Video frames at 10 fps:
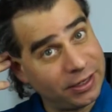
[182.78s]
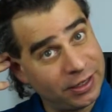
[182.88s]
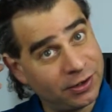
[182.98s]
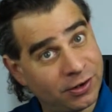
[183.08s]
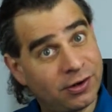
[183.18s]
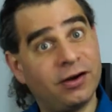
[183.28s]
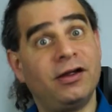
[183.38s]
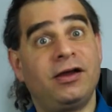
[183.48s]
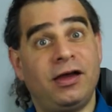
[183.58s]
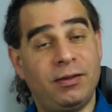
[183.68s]
ear
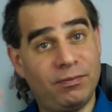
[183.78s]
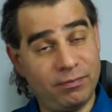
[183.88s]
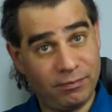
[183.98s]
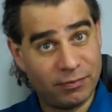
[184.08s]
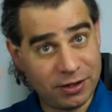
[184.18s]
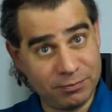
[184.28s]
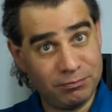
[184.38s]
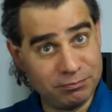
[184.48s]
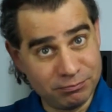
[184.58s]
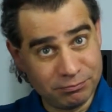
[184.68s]
and
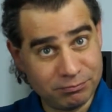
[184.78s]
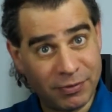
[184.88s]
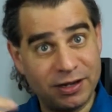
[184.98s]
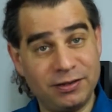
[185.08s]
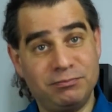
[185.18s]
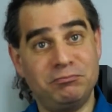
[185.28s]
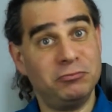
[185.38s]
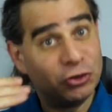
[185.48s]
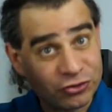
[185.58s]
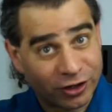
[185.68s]
my
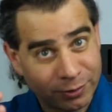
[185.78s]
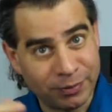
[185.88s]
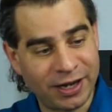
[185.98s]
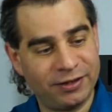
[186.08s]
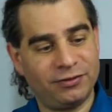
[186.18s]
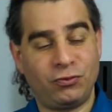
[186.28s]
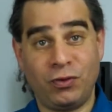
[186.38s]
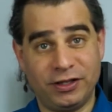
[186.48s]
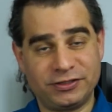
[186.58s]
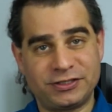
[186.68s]
musical mind
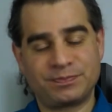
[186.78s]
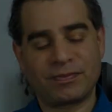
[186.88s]
wants.